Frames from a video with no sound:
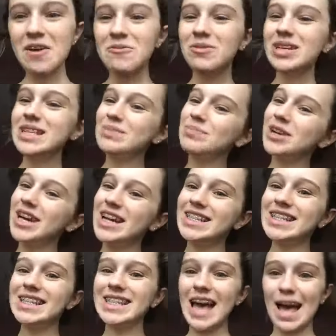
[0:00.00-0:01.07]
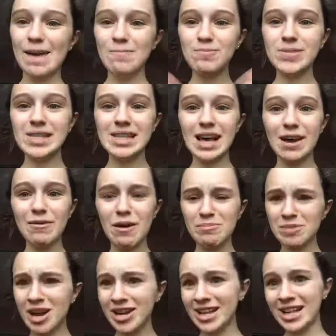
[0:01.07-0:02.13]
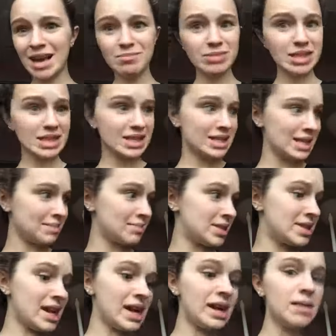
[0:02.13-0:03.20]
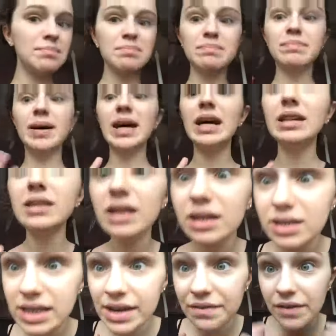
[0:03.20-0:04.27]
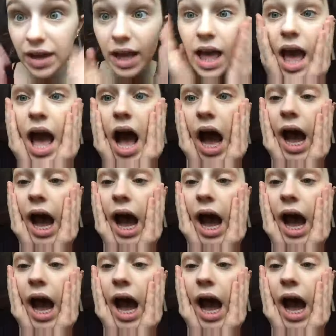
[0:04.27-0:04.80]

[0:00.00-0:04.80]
What's up, you guys? It's Em. So I'm in the same setup, but a little different.